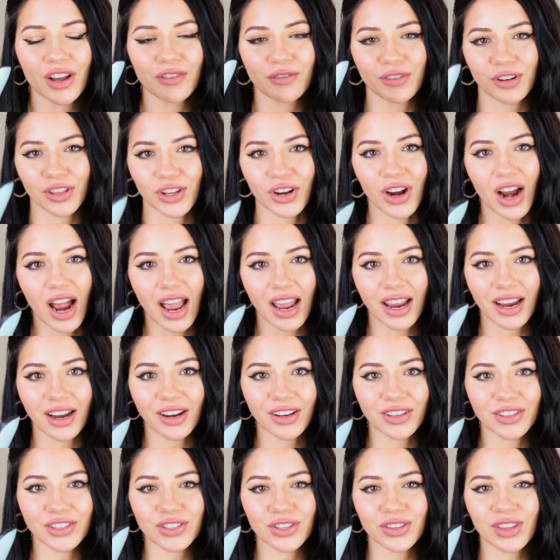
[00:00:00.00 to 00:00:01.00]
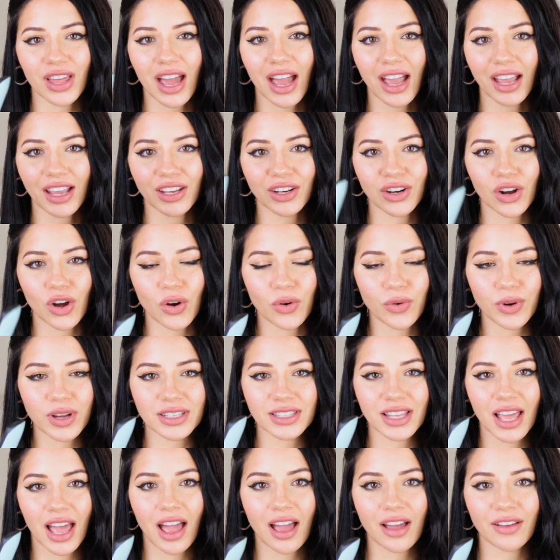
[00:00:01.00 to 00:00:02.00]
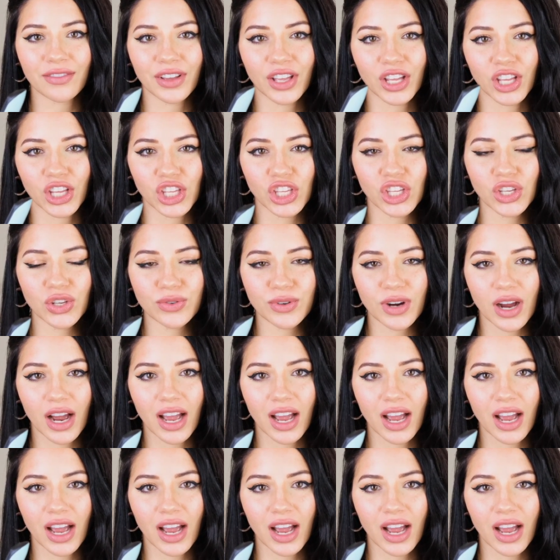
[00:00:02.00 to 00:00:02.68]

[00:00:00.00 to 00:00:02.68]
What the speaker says: for their iron so that I can always have a cute